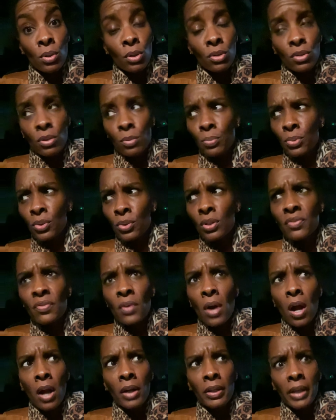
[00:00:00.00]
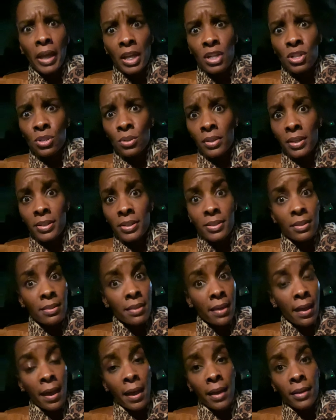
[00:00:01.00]
or the beautiful archangel that did
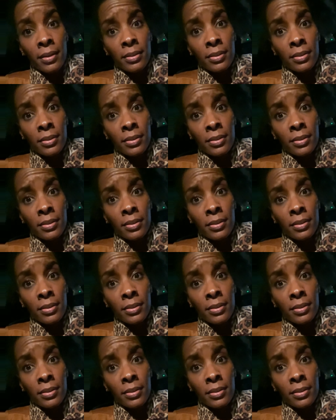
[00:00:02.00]
that.